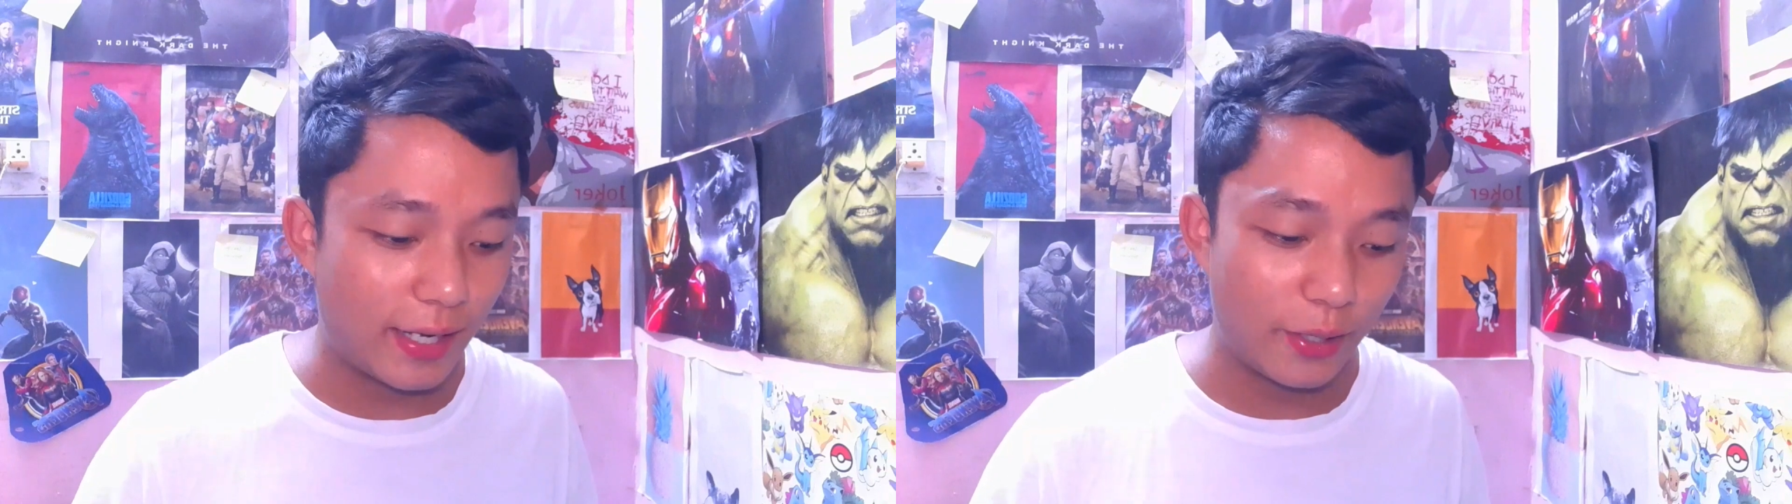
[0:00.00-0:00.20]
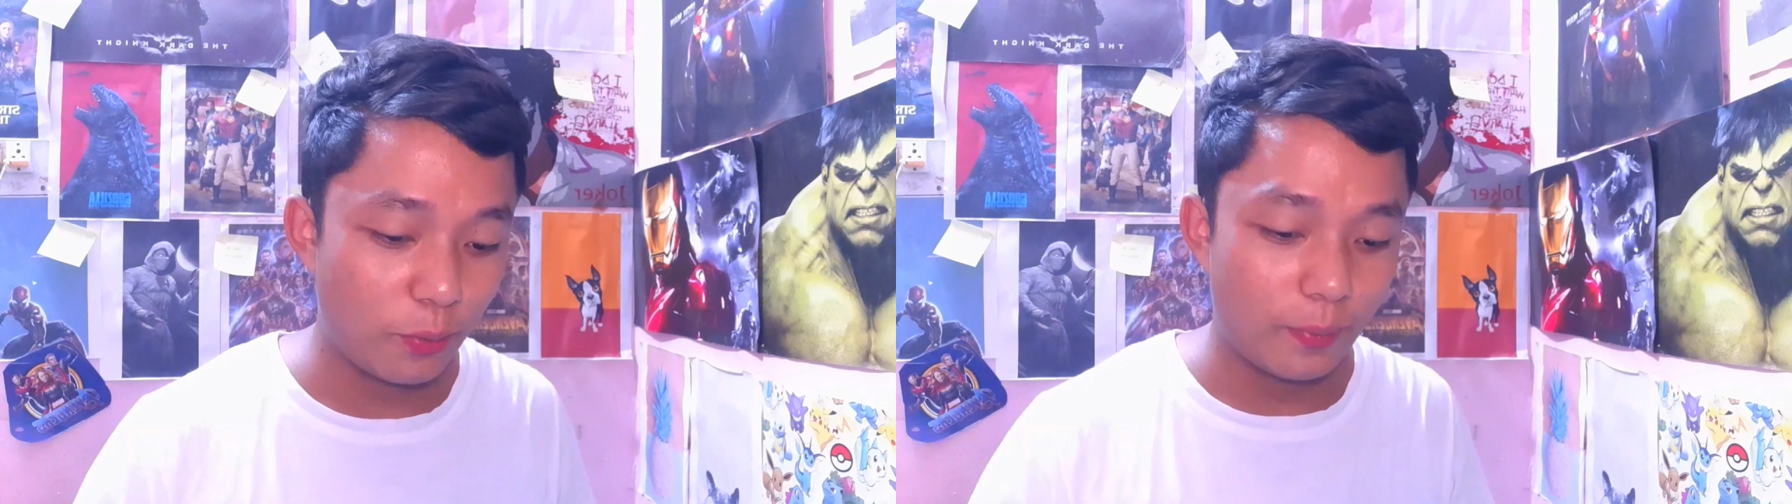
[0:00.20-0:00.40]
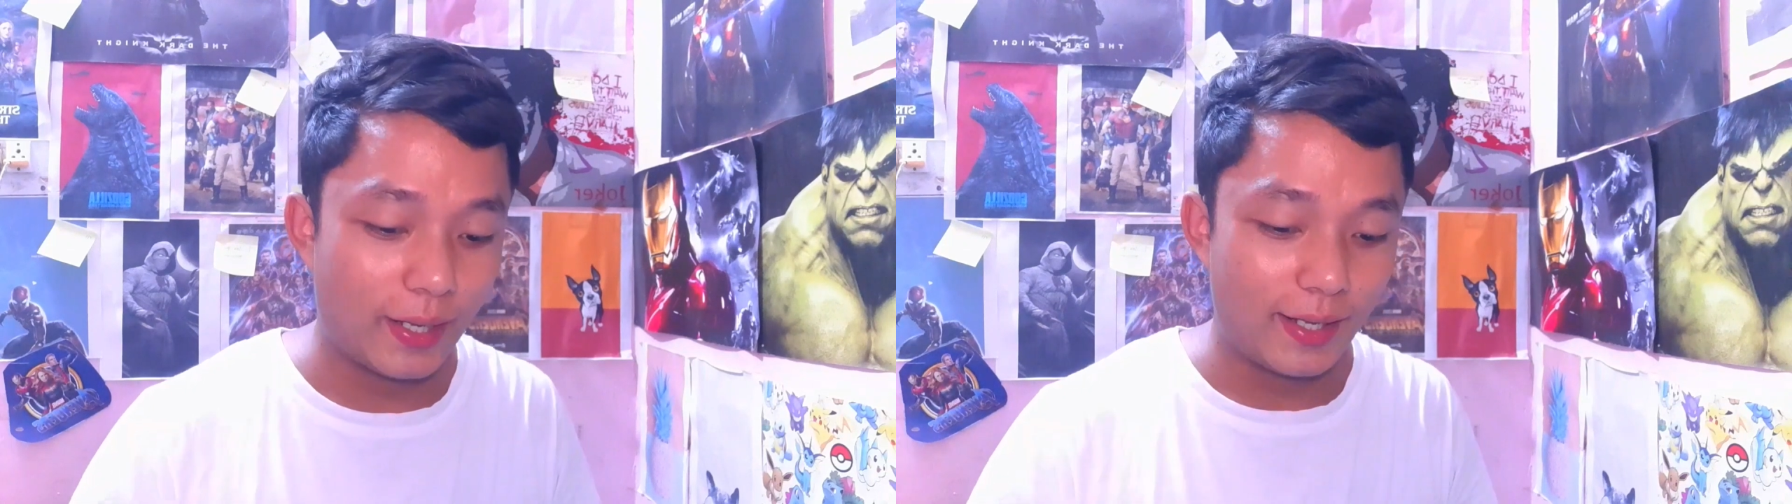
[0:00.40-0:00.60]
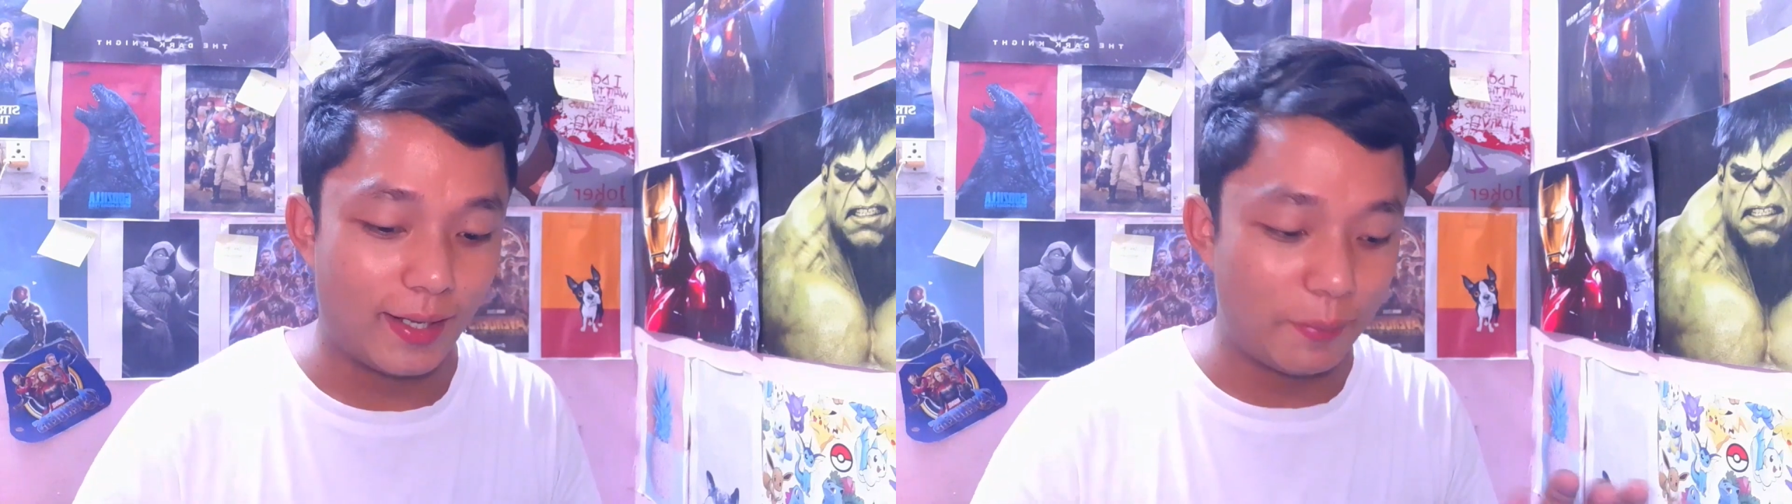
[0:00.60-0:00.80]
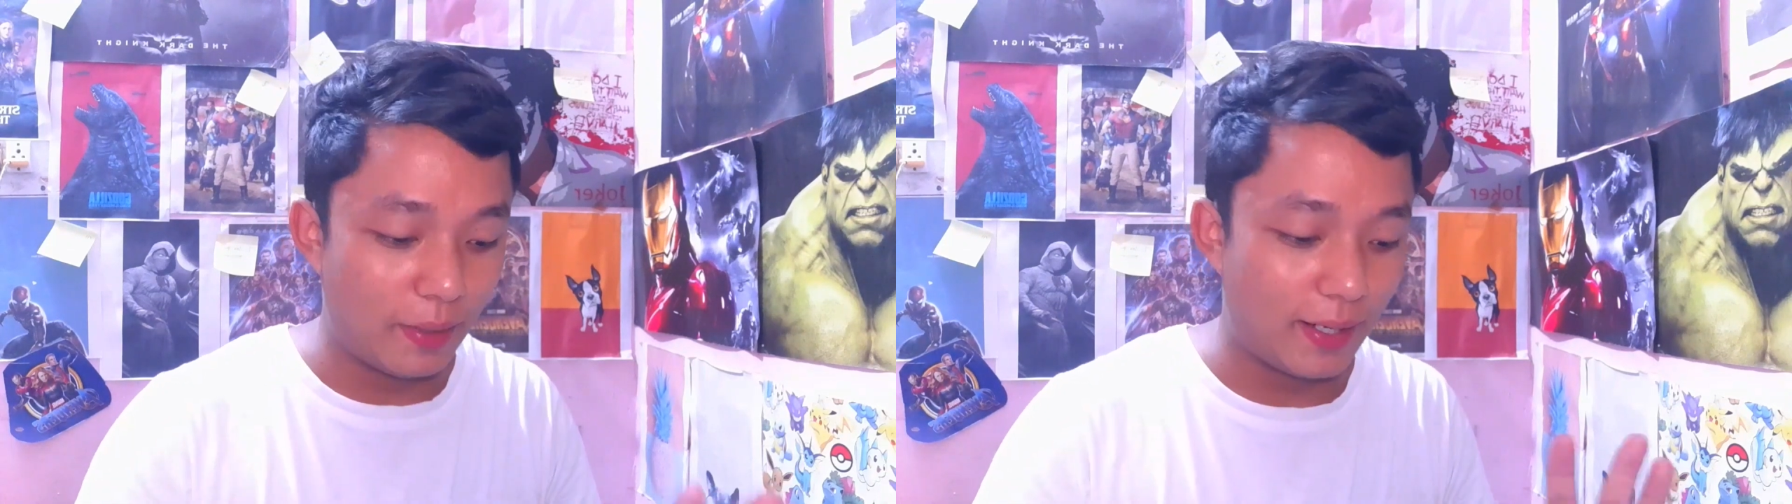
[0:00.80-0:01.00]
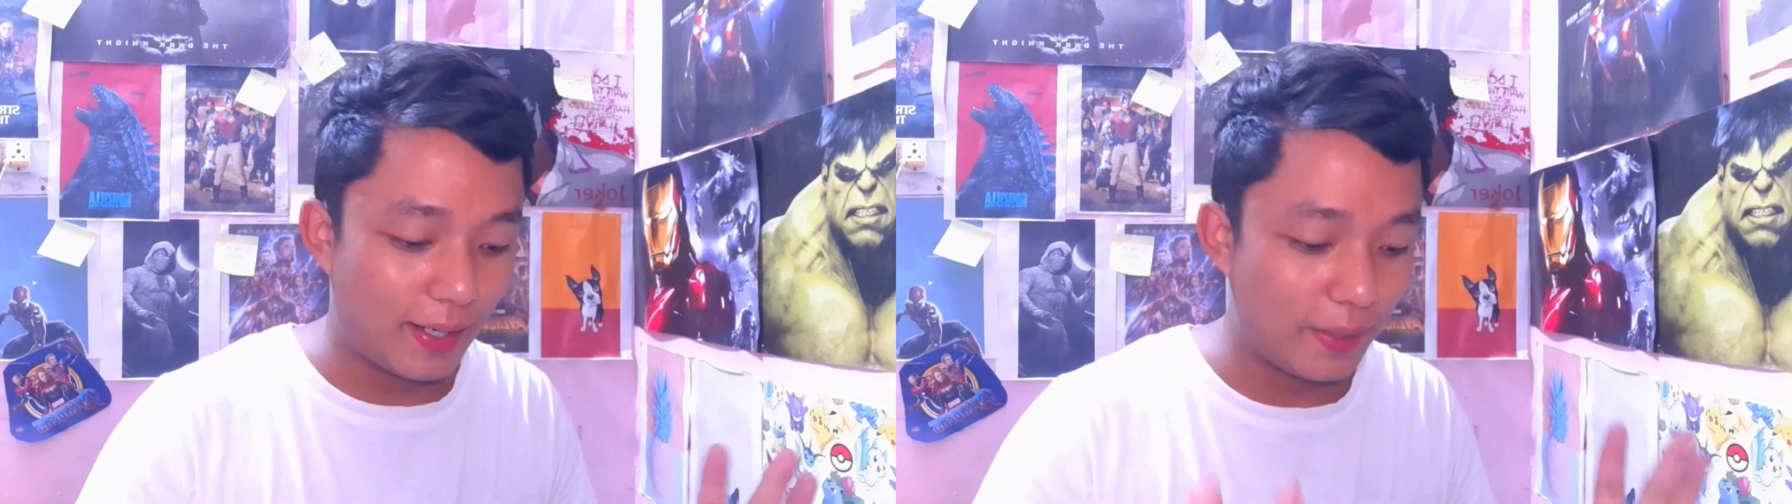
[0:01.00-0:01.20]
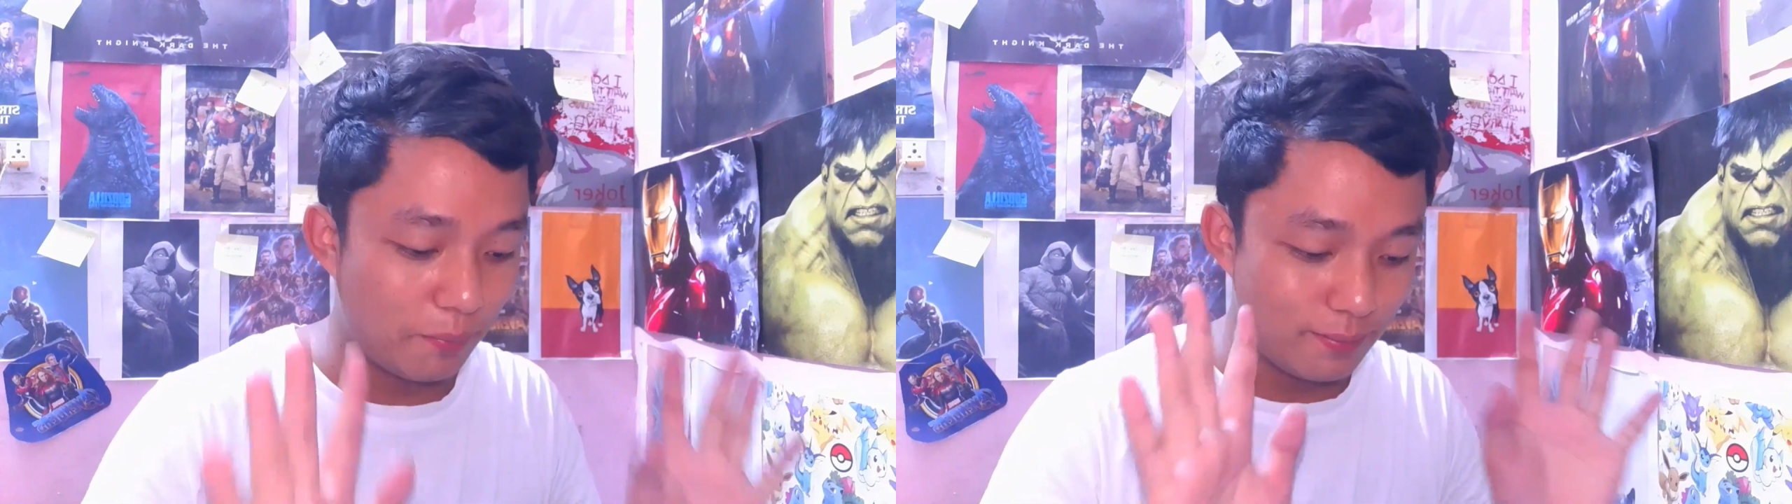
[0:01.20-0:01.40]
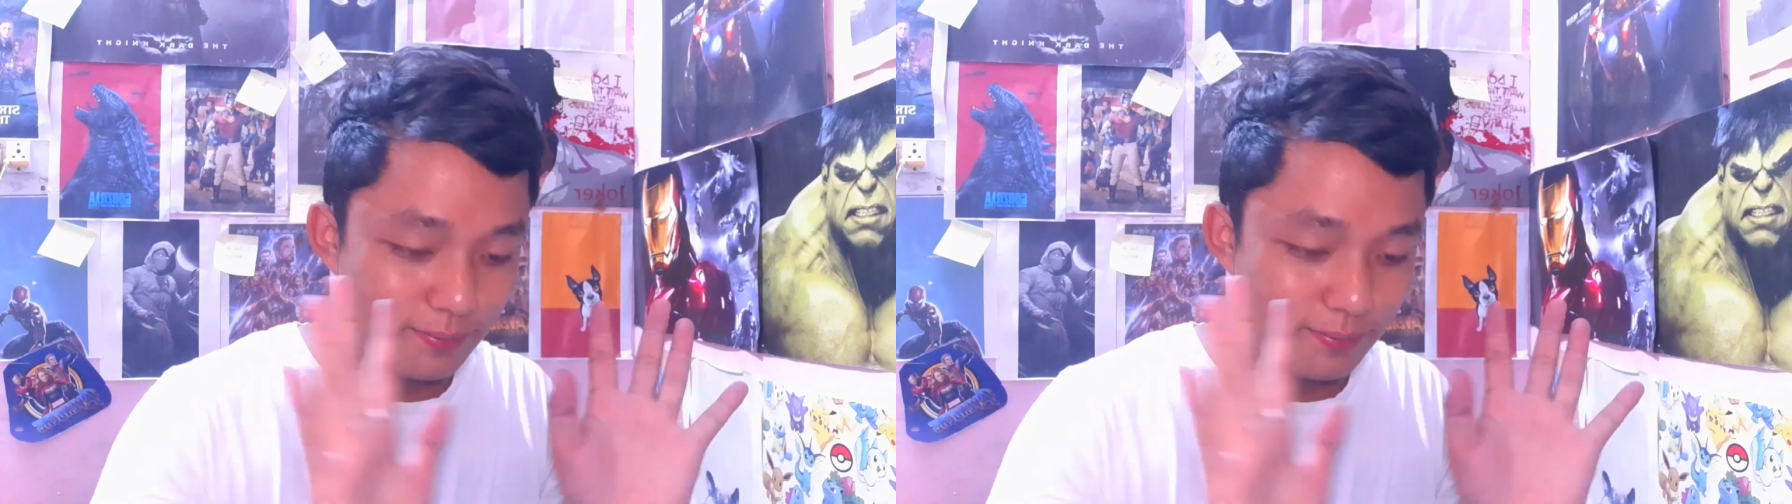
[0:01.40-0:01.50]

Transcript: I hope I